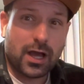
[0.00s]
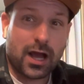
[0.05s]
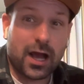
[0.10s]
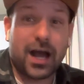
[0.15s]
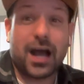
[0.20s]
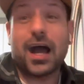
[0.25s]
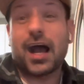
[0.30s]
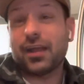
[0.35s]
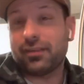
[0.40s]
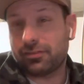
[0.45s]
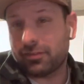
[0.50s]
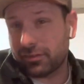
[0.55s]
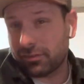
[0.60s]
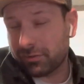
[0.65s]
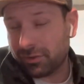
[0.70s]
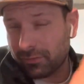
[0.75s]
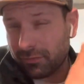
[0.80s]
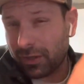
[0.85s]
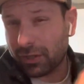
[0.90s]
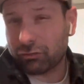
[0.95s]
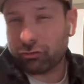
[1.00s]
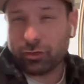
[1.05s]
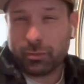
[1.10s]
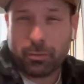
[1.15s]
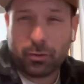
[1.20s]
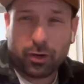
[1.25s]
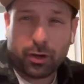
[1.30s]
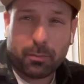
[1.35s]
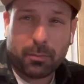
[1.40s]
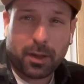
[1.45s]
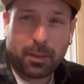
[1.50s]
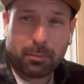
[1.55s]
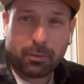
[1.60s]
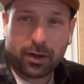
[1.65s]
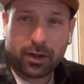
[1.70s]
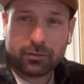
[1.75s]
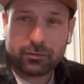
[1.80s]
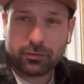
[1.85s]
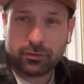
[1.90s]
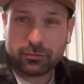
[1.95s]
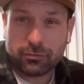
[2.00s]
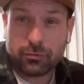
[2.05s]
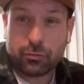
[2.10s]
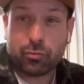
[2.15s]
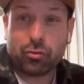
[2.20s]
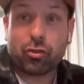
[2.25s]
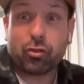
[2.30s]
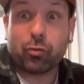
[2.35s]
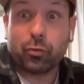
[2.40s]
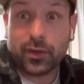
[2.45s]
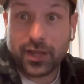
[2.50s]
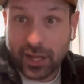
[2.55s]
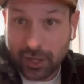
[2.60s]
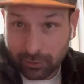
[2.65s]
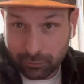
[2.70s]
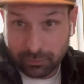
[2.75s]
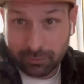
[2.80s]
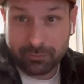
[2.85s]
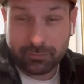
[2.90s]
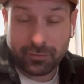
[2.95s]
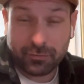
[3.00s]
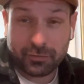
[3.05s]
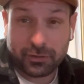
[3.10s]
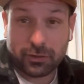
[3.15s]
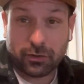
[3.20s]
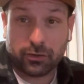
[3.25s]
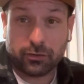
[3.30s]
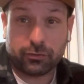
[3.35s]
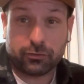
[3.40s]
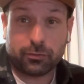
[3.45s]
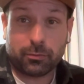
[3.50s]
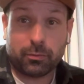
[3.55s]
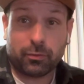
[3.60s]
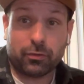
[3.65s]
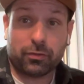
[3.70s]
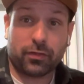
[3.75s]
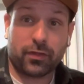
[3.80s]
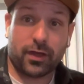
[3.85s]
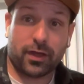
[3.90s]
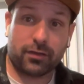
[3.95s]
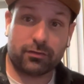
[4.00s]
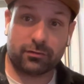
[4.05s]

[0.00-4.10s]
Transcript: I since have actually put up my prices to $350 a booth.